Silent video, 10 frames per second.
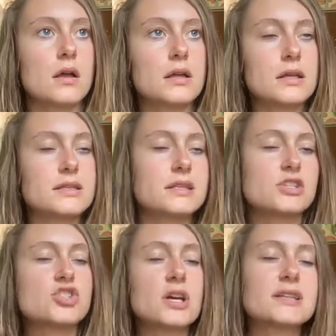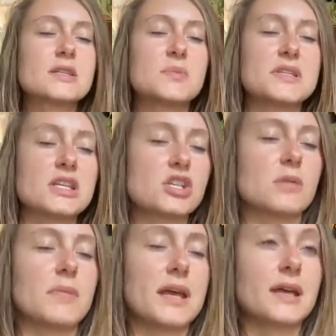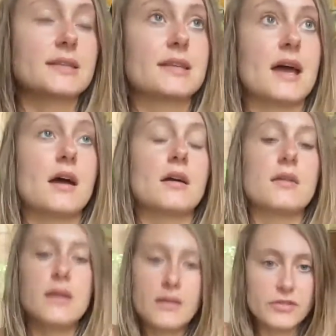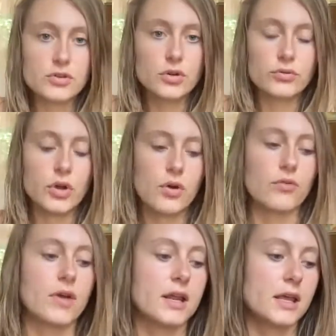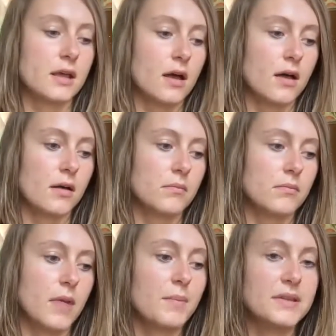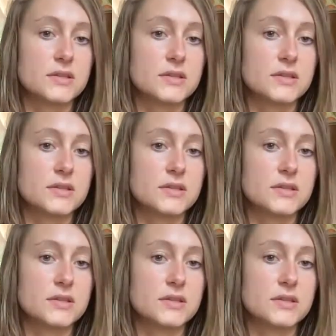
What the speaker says: it's this juxtaposition, because if you don't know already, I'm in